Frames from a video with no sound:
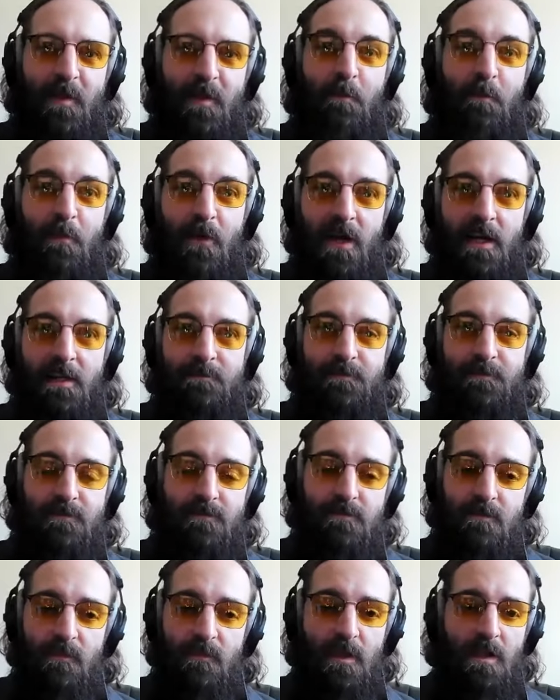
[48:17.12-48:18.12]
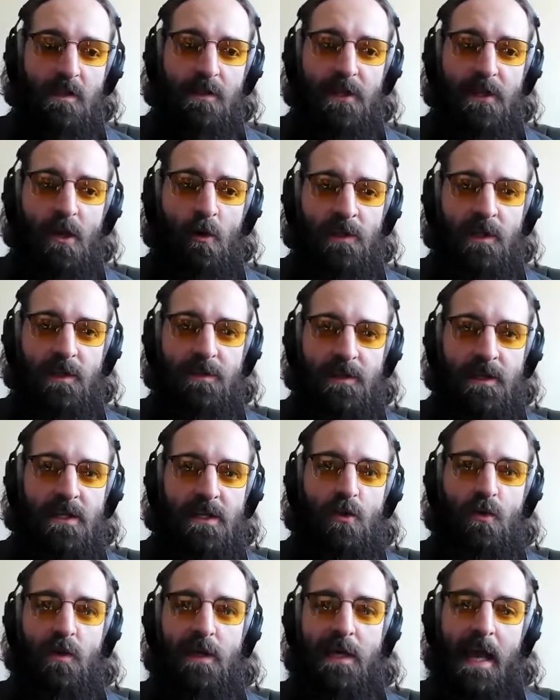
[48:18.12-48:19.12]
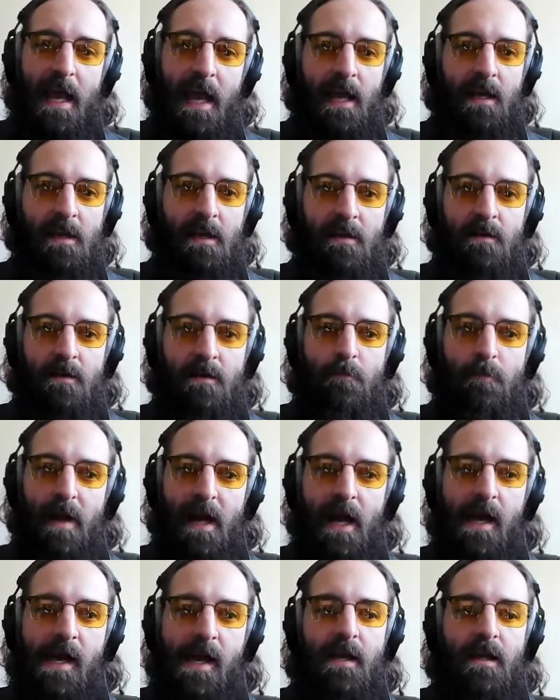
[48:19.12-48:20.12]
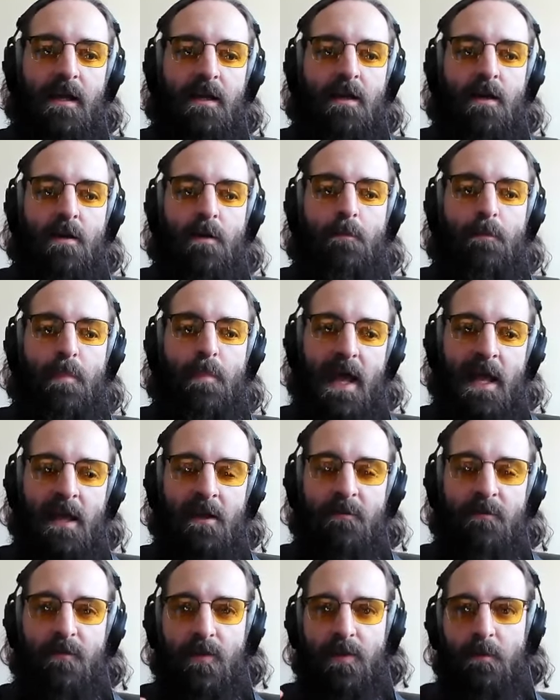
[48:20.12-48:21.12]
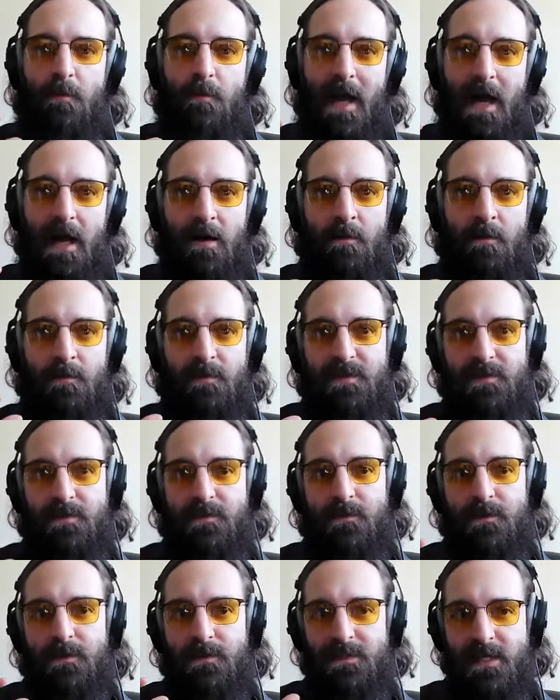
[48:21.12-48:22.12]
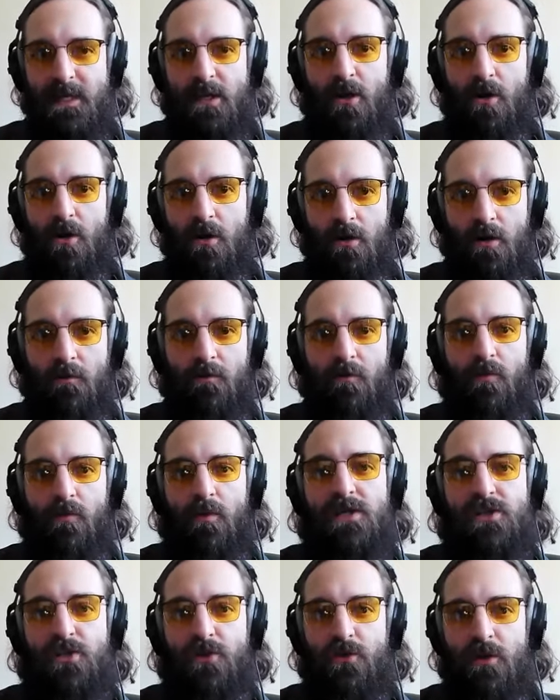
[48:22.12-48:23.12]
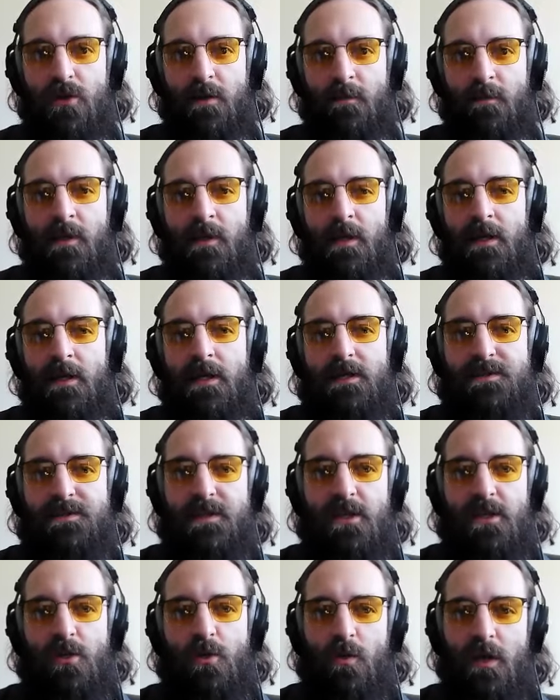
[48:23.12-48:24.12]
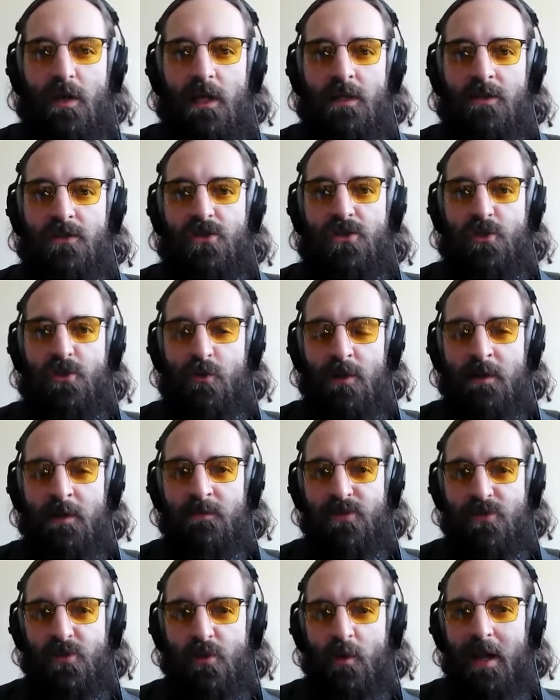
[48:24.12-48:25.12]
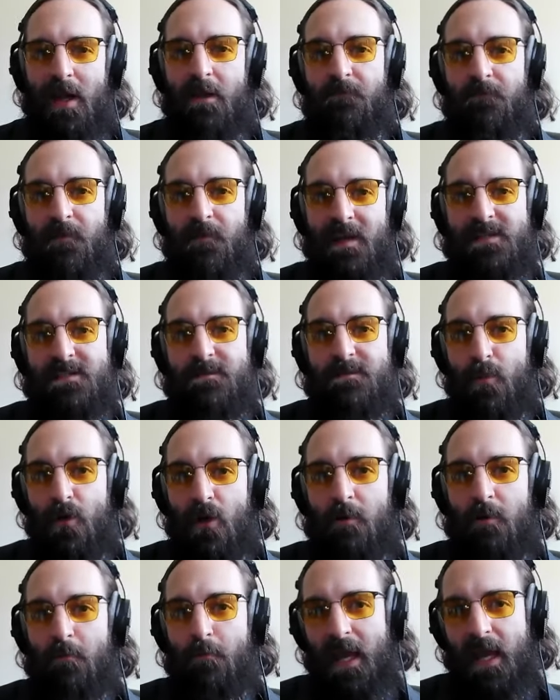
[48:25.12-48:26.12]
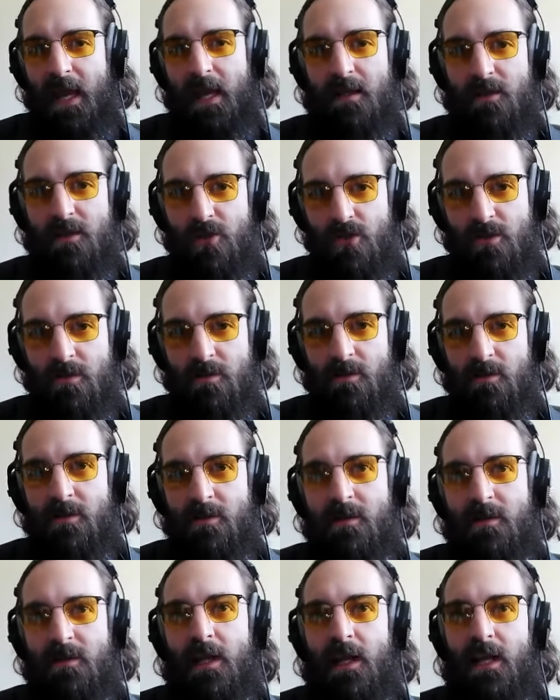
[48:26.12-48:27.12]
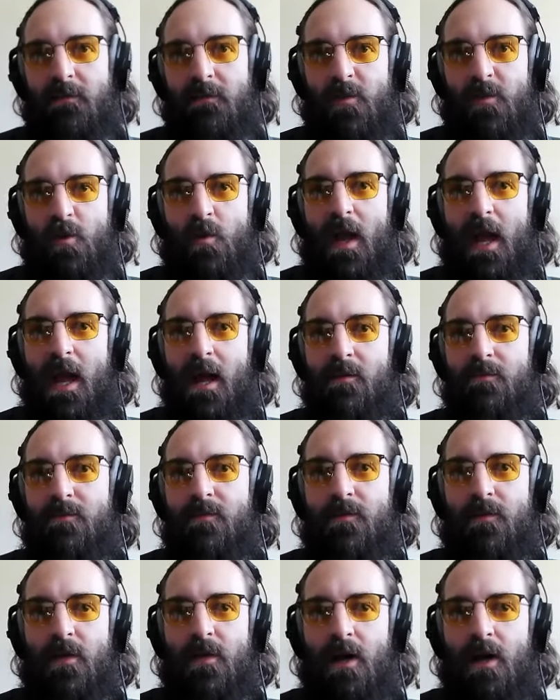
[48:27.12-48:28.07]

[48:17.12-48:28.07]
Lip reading: But the only thing you gain by paying for the bottom tier of Restream is that you can stream to a Facebook page. Like if you have